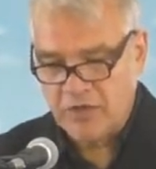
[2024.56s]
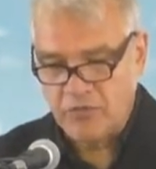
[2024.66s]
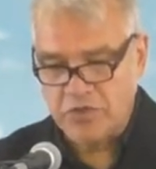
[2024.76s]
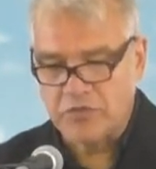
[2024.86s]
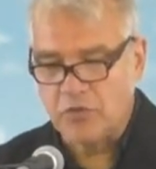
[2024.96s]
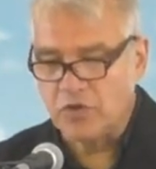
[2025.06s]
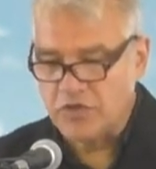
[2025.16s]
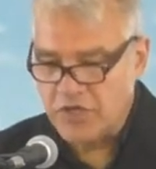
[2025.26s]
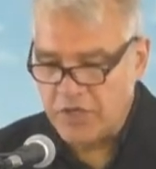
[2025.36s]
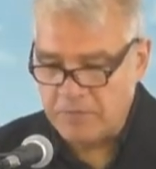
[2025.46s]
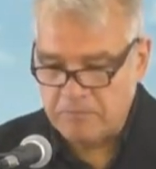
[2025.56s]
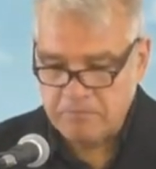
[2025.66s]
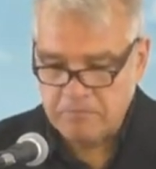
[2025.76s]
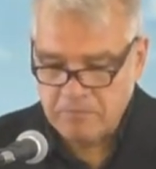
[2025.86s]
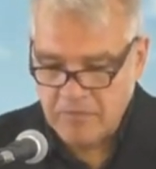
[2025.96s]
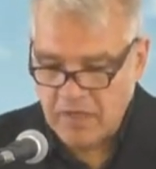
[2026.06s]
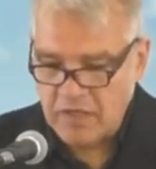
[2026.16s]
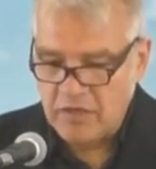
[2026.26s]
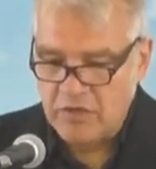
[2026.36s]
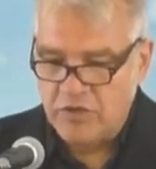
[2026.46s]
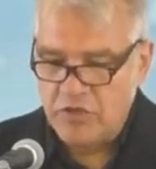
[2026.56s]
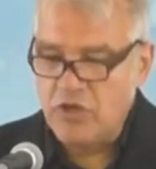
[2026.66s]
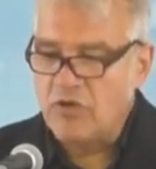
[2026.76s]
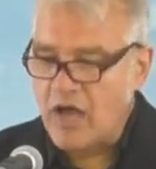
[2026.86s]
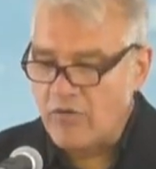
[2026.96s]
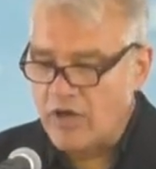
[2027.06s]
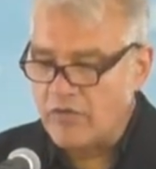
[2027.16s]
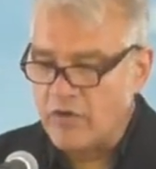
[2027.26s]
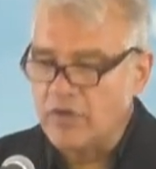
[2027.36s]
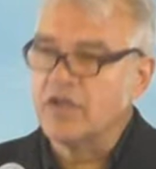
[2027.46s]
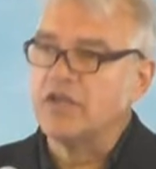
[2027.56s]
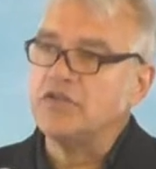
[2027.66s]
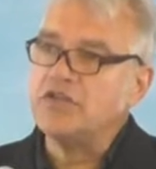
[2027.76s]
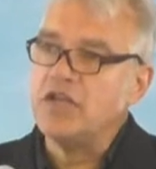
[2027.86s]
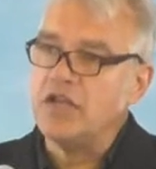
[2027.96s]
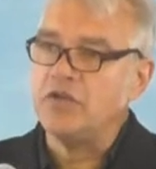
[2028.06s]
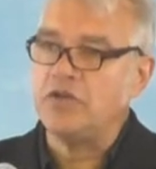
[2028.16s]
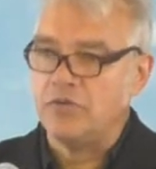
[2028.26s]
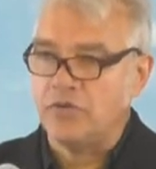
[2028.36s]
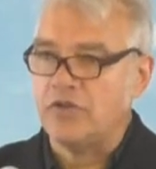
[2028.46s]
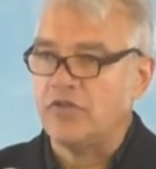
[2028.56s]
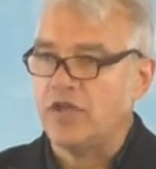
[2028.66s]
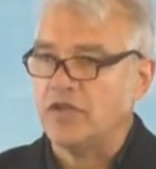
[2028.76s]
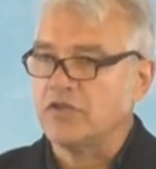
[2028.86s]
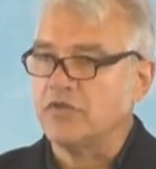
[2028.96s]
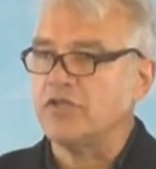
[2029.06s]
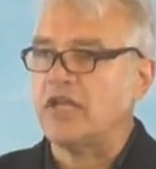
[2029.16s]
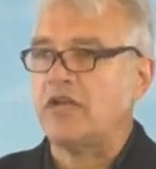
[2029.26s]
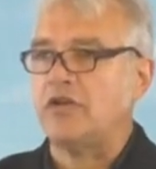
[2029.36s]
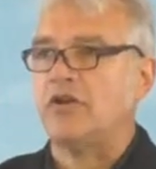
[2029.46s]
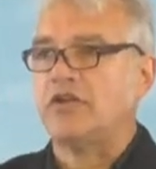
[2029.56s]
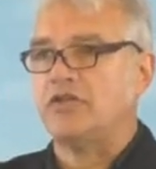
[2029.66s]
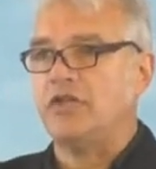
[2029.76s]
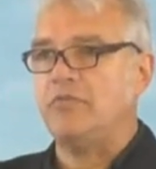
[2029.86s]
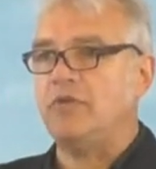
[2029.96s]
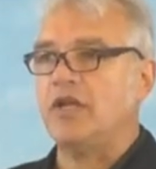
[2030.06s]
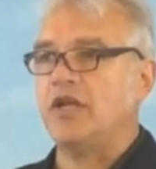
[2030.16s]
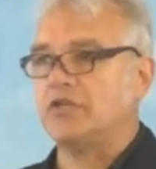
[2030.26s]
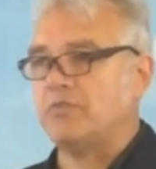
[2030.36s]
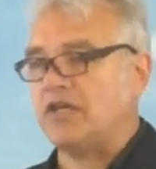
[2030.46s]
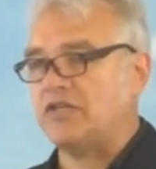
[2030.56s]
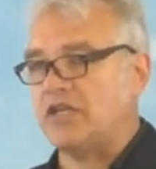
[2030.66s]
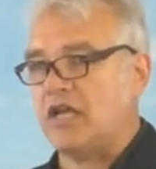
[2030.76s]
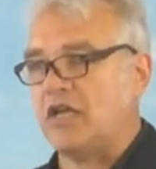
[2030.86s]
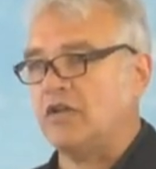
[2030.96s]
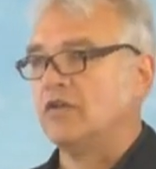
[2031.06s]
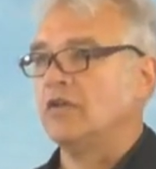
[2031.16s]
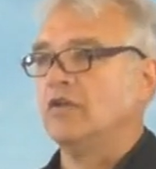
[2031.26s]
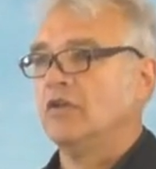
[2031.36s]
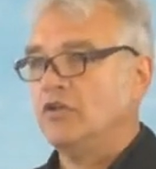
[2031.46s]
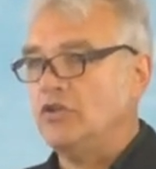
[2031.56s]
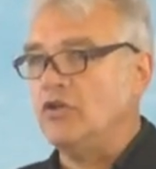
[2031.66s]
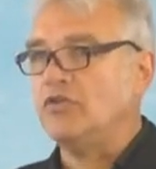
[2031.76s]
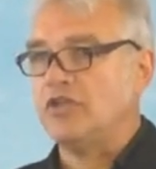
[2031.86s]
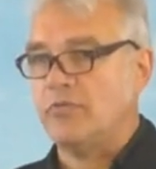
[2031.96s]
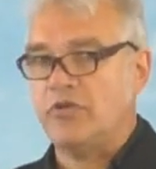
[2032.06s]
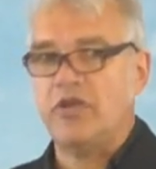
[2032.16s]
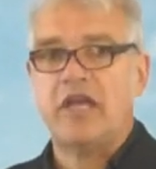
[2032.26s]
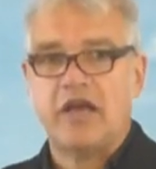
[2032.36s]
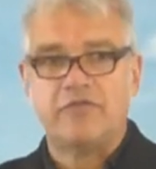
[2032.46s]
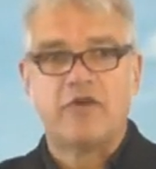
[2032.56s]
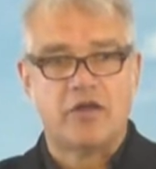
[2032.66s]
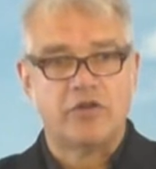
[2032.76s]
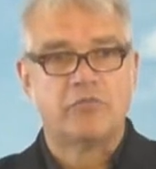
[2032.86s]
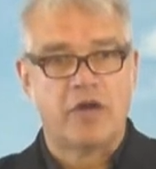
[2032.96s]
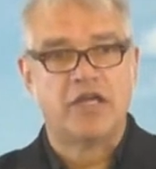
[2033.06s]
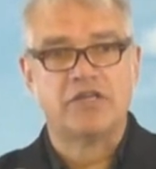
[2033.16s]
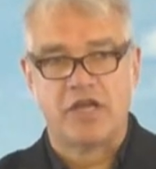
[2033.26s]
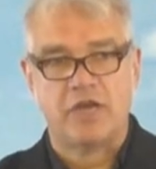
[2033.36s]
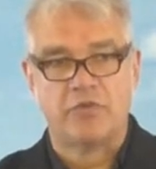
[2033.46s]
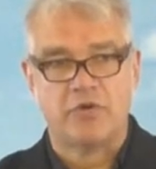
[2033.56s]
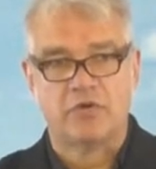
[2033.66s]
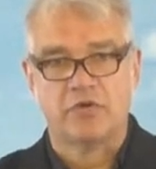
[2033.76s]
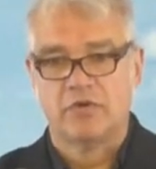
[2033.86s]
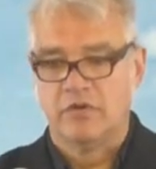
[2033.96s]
Verse 14, you, however, continue in the thing. So isn't that interesting? He begins by saying, you, Timothy, have followed my example.